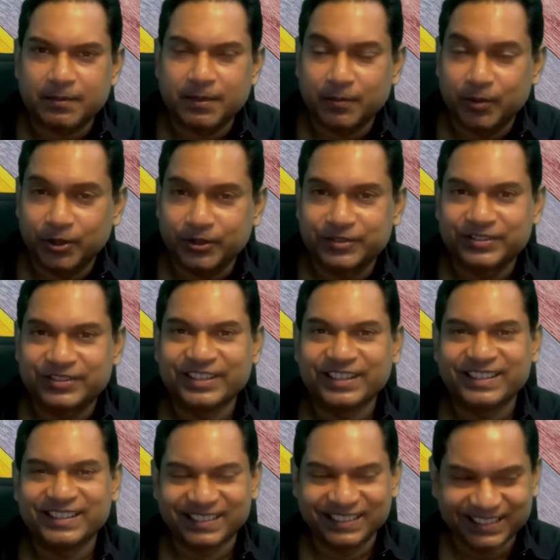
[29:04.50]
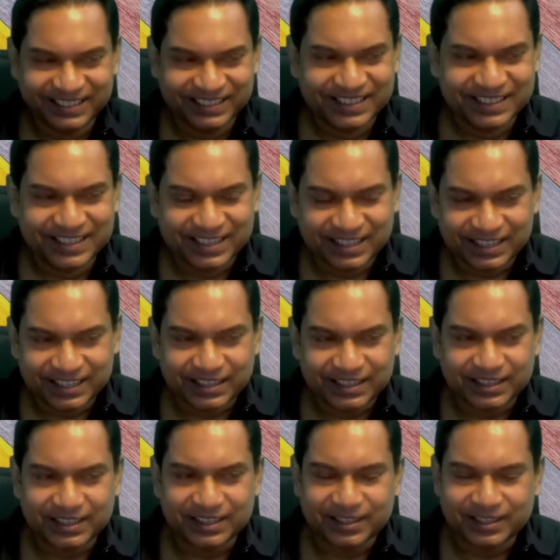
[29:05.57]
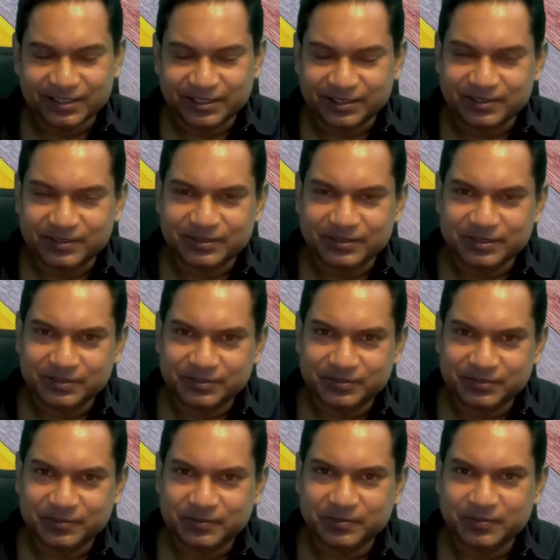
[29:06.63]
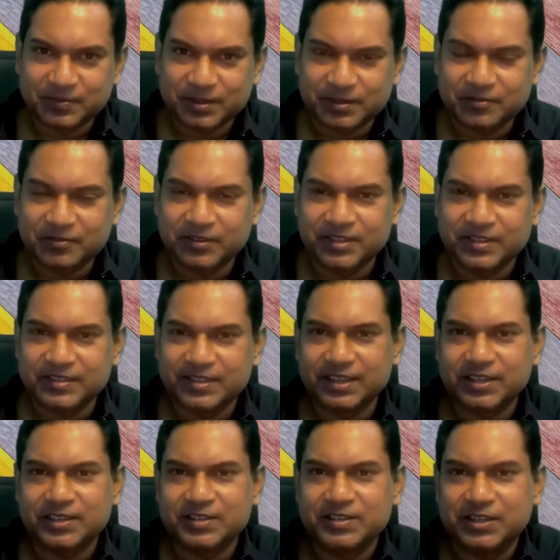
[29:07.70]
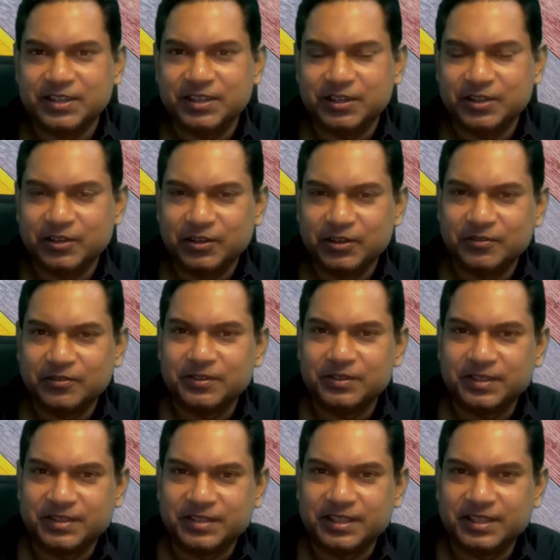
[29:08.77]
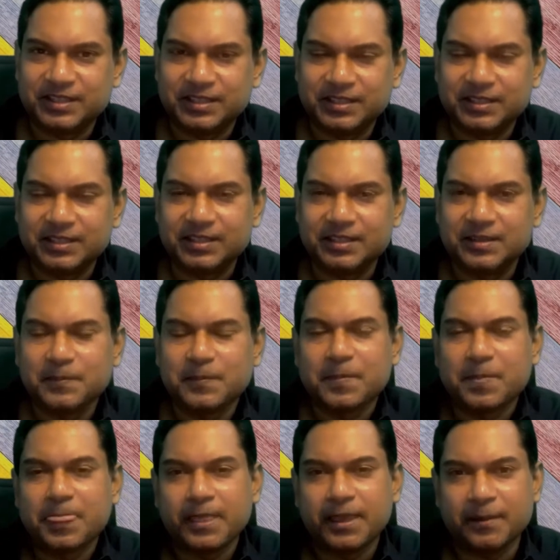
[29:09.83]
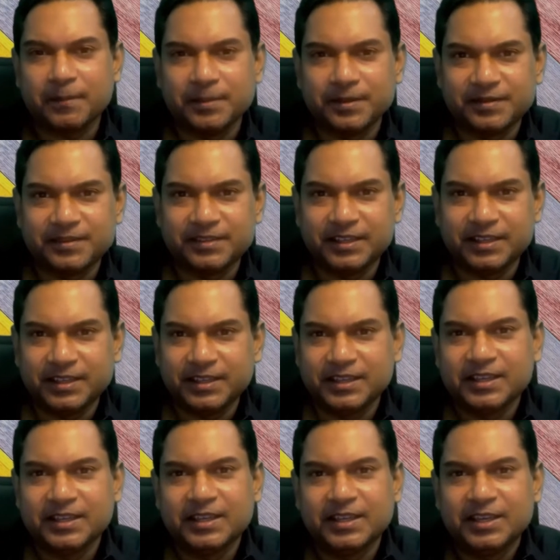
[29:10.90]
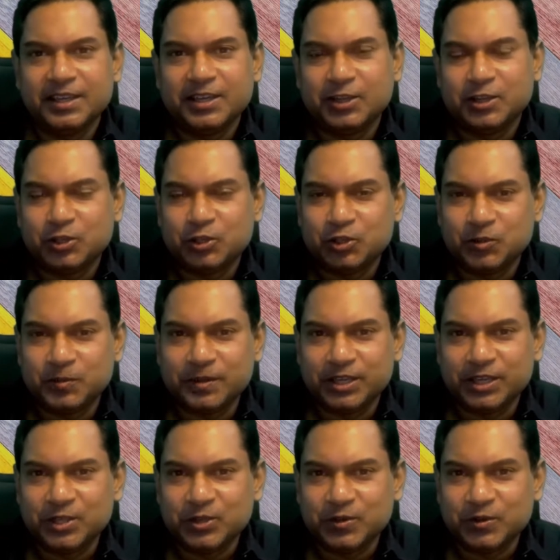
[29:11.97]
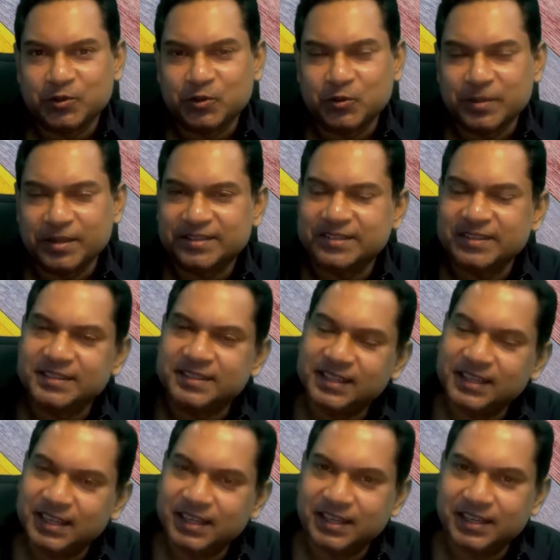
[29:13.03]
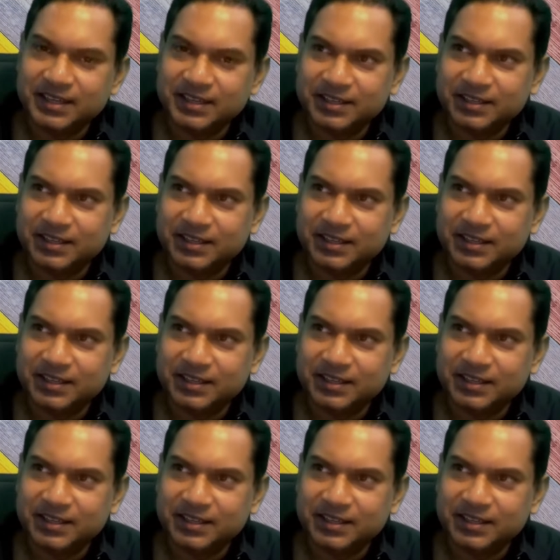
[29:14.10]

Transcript: boss, the first secretary of a certain embassy, took me into a room and said, Nilhan,